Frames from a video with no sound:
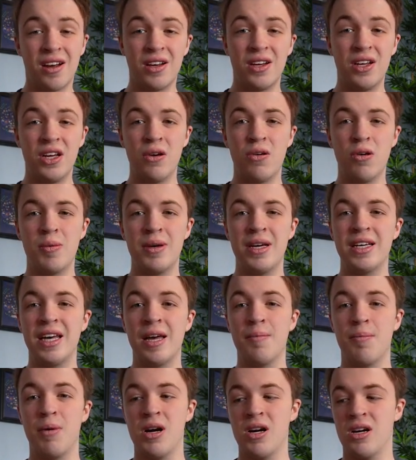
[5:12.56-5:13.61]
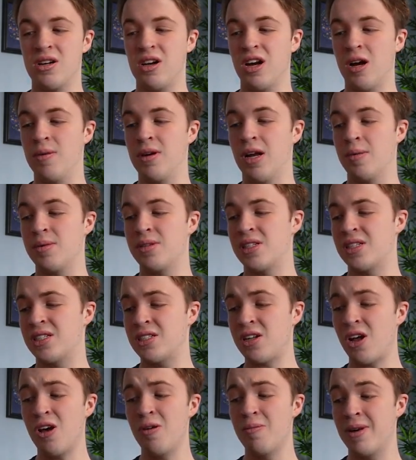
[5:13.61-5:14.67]
you will begin by climbing up
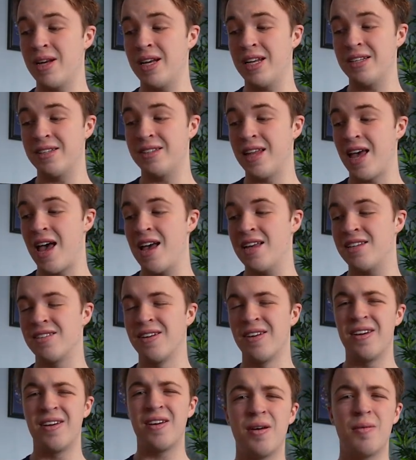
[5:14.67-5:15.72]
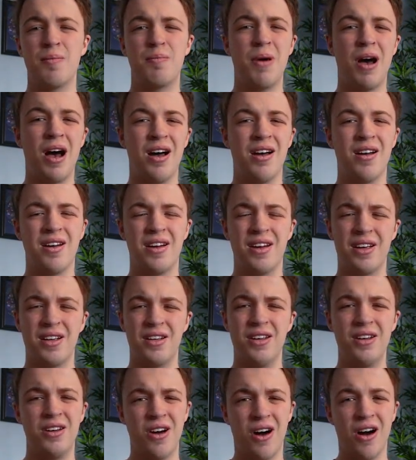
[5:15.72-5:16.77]
so many stairs, but
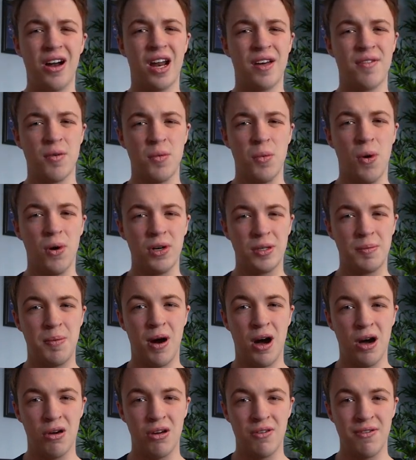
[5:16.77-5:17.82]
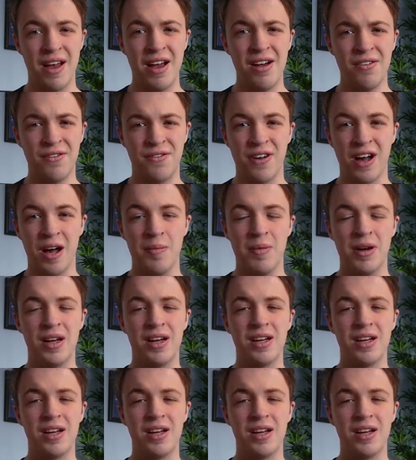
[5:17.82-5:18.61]
you can't have a water park without them.